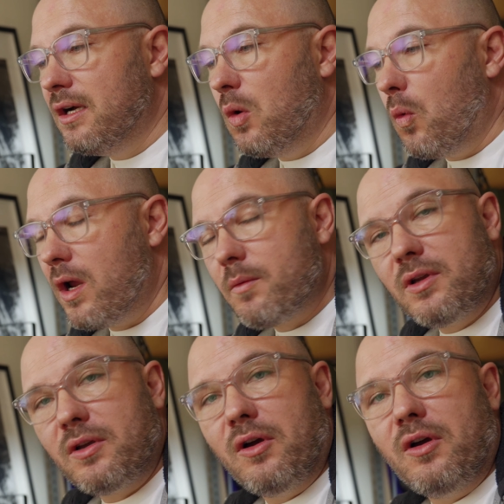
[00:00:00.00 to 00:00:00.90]
where I'm going
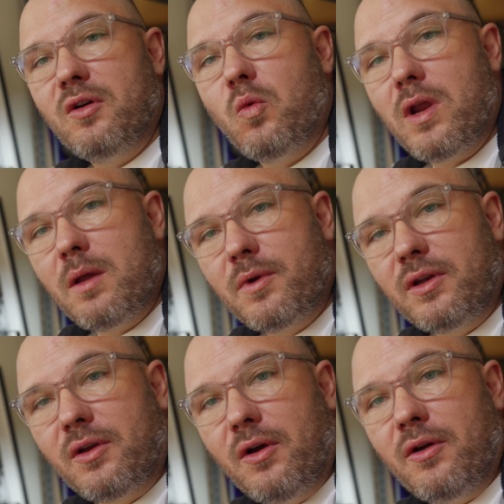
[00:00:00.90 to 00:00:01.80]
to go, when I'm going to
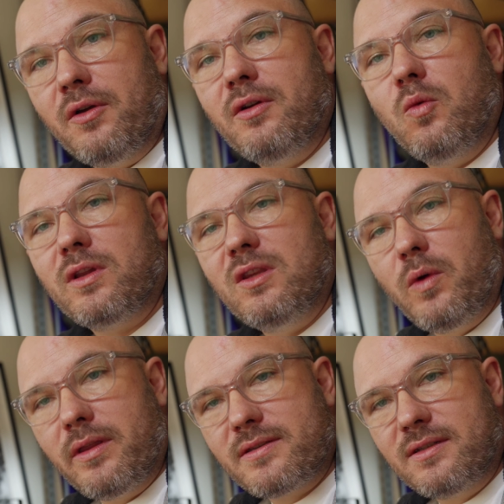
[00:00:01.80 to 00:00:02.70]
go, what the
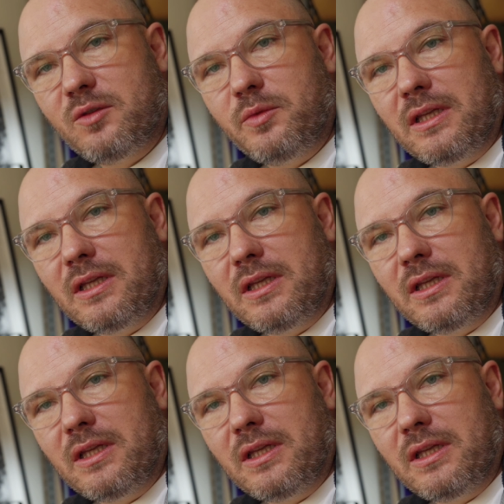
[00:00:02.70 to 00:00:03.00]
weather's going to be